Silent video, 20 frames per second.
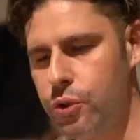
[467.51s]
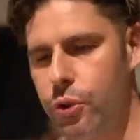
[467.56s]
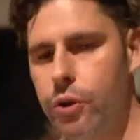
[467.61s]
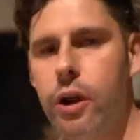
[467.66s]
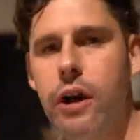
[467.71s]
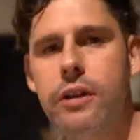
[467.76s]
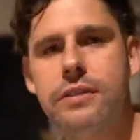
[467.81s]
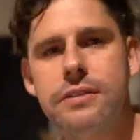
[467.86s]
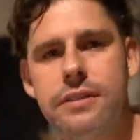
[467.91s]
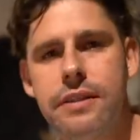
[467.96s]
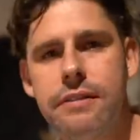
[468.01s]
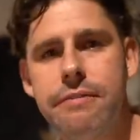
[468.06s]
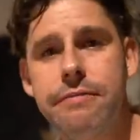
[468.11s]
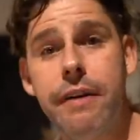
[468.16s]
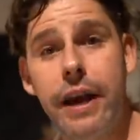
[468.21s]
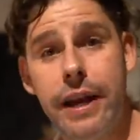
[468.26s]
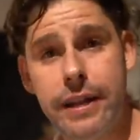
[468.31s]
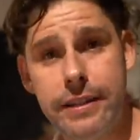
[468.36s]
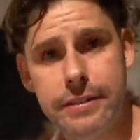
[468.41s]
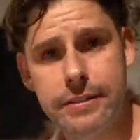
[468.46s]
do not
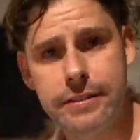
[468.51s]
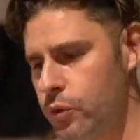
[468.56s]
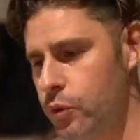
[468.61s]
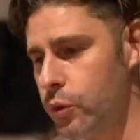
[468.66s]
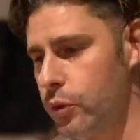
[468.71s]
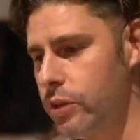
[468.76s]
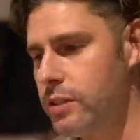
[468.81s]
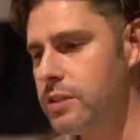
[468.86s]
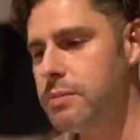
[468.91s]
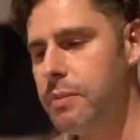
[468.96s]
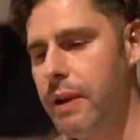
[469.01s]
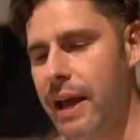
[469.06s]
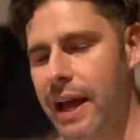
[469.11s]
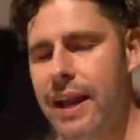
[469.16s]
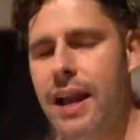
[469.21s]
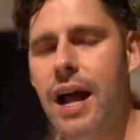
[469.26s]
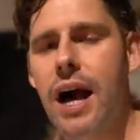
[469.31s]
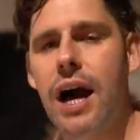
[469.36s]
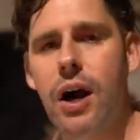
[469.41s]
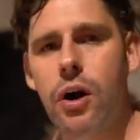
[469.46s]
suffice to
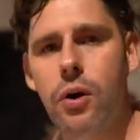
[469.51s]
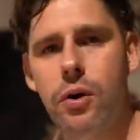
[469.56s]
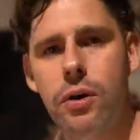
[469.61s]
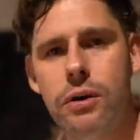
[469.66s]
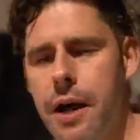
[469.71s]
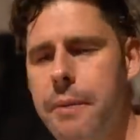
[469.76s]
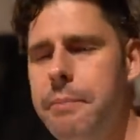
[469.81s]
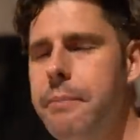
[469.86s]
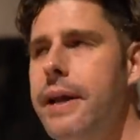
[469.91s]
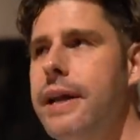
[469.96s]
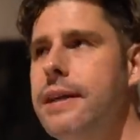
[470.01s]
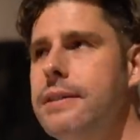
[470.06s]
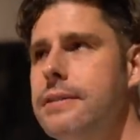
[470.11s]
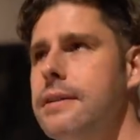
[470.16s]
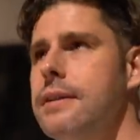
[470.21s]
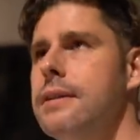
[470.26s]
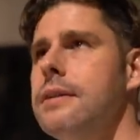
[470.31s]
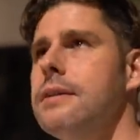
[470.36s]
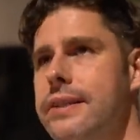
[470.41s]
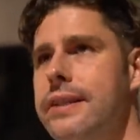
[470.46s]
explain how
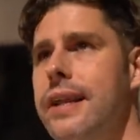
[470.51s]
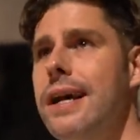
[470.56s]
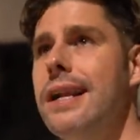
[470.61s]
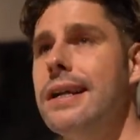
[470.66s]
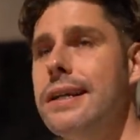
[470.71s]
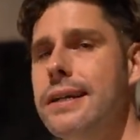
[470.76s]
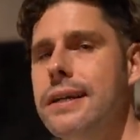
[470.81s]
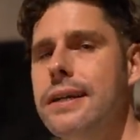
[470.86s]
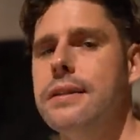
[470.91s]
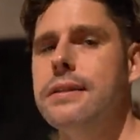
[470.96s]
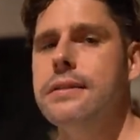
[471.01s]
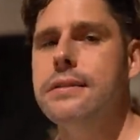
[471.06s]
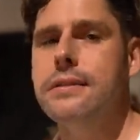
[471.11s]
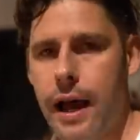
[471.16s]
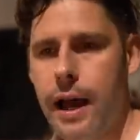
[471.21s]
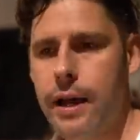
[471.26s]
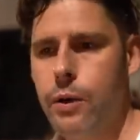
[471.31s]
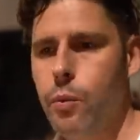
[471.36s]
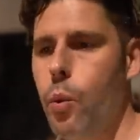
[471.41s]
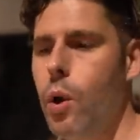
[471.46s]
amazing, delicate
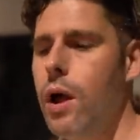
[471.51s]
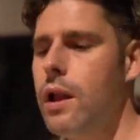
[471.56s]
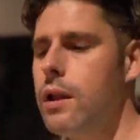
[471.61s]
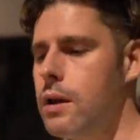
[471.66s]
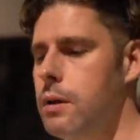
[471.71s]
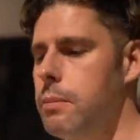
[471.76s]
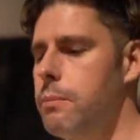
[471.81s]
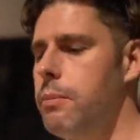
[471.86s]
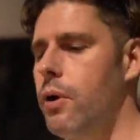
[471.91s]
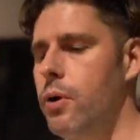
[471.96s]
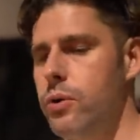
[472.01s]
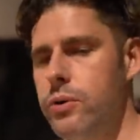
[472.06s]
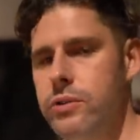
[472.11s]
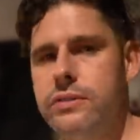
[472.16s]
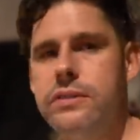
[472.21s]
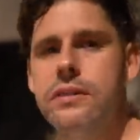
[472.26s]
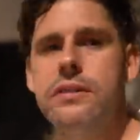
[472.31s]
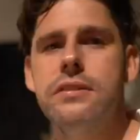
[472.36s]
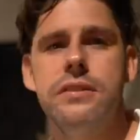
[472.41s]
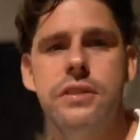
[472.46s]
and well
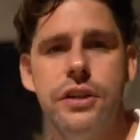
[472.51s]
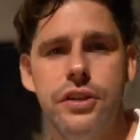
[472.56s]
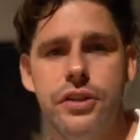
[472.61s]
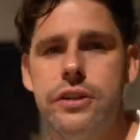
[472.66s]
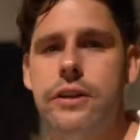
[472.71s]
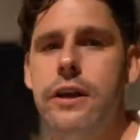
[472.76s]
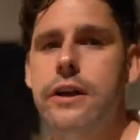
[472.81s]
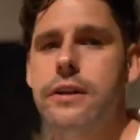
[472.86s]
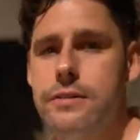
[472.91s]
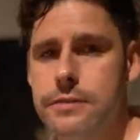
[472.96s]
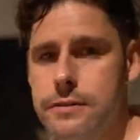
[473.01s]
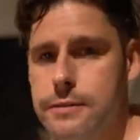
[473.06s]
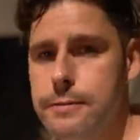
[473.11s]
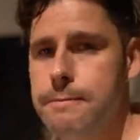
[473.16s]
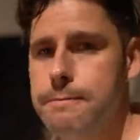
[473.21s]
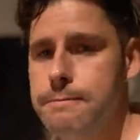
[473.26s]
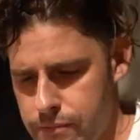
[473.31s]
composed this dish tastes.